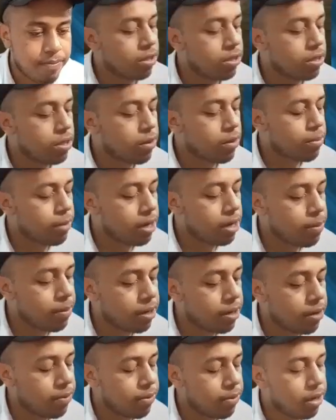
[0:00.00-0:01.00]
This is our
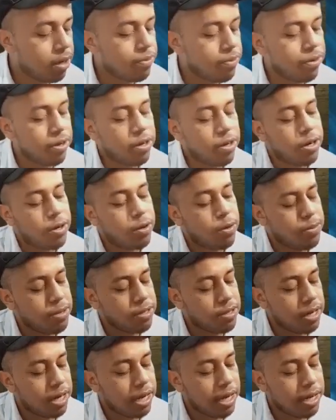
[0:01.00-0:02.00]
multimeter. We configure it to
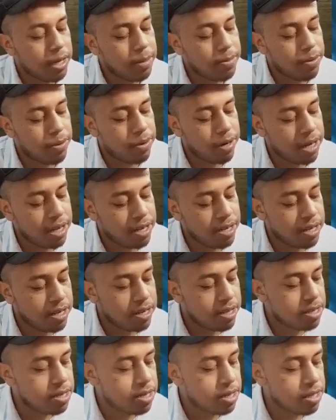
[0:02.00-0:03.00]
measure any voltage,
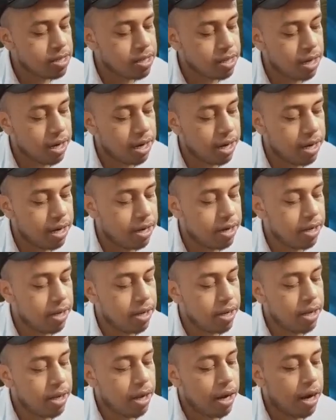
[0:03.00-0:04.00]
resistance, current,
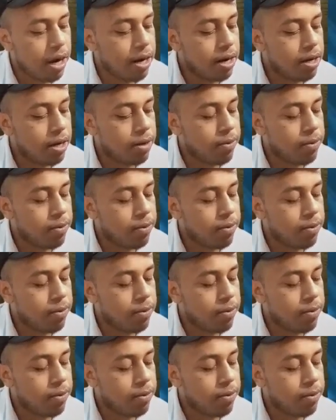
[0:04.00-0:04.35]
and